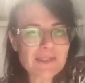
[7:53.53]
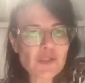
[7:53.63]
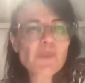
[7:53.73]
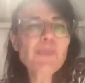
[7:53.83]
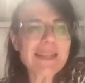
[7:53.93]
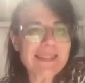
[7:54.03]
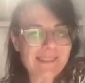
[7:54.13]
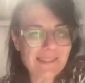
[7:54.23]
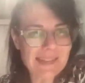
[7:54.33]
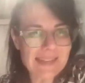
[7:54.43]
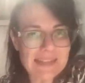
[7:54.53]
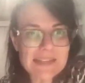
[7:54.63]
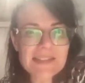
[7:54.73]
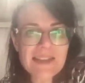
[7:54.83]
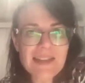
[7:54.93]
too many
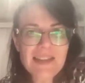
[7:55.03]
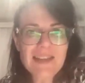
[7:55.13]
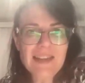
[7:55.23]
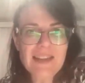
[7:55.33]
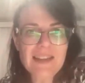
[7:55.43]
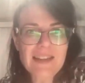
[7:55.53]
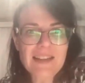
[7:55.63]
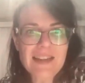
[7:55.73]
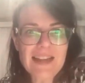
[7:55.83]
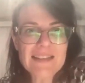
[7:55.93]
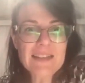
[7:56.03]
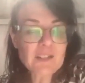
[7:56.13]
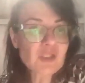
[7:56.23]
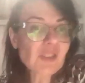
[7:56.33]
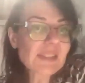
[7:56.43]
things, and
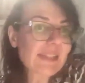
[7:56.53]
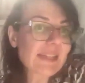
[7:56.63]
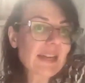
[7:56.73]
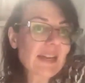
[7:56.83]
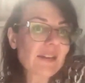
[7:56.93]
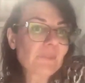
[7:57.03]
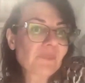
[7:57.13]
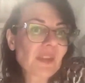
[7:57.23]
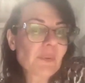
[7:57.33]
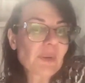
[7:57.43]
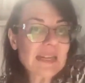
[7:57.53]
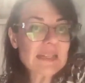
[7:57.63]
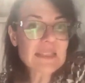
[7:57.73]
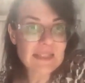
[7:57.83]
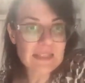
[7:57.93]
actually
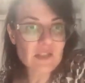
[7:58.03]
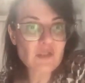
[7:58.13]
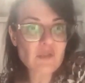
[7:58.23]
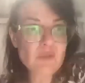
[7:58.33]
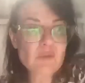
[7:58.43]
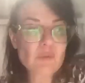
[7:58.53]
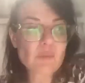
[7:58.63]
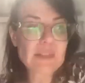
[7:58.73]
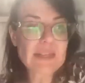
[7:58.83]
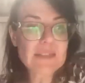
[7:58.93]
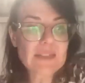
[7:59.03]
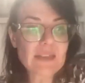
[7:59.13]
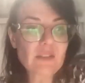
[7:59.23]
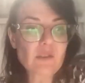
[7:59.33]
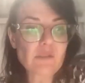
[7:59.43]
raising issues to the
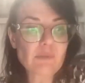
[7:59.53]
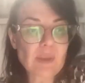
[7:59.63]
extent of